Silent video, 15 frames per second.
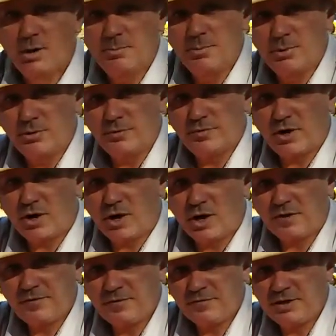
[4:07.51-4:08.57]
moved
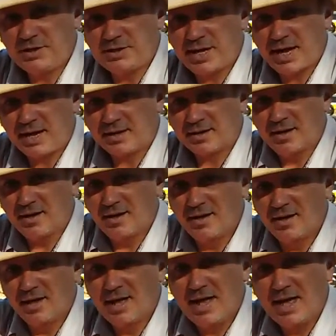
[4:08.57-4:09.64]
off of the deck
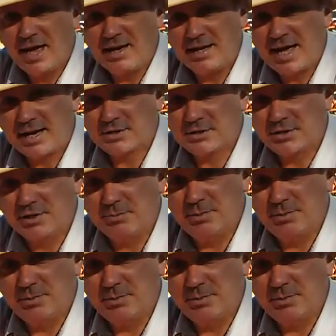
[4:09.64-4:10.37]
and actually